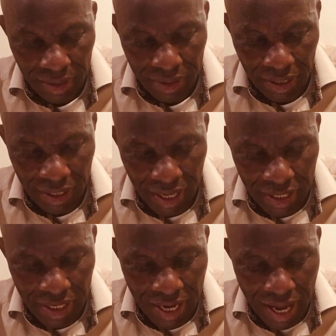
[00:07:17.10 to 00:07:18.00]
The
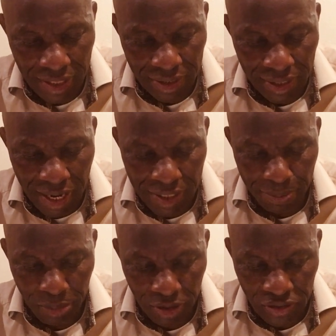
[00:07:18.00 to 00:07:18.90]
Canaanites and the
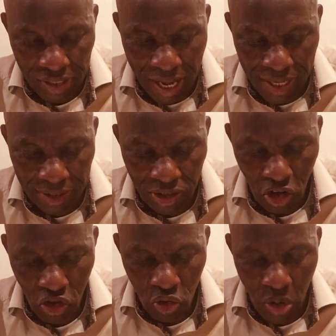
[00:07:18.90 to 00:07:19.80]
Perizzites
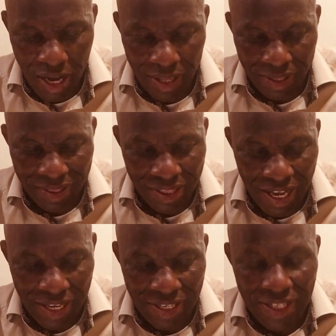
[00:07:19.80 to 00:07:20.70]
dwell
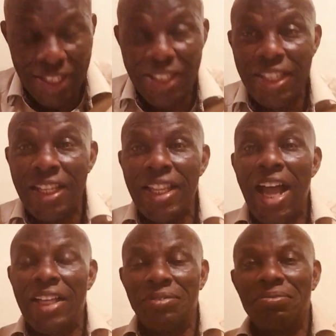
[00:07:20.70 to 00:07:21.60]
then in the
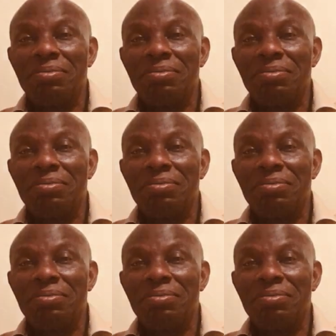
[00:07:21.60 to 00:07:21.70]
land.